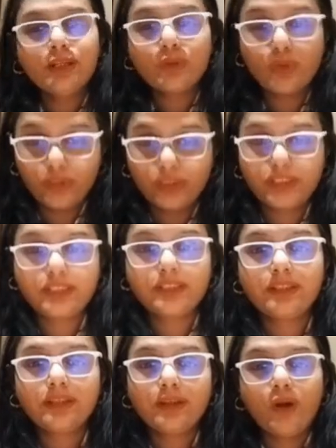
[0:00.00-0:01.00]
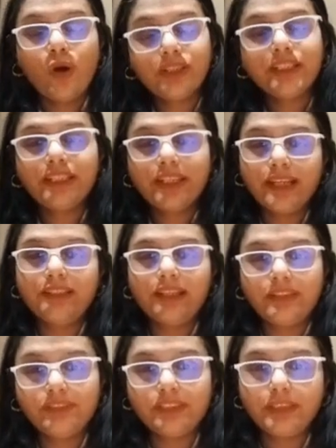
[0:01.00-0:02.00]
course on AI
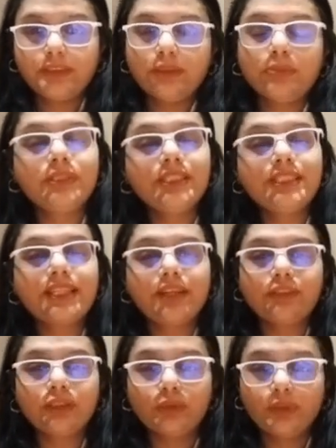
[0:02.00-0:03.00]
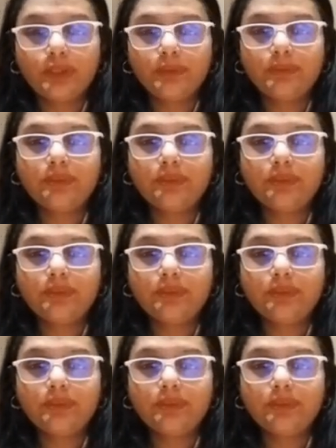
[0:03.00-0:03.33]
life cycle. Please have a look.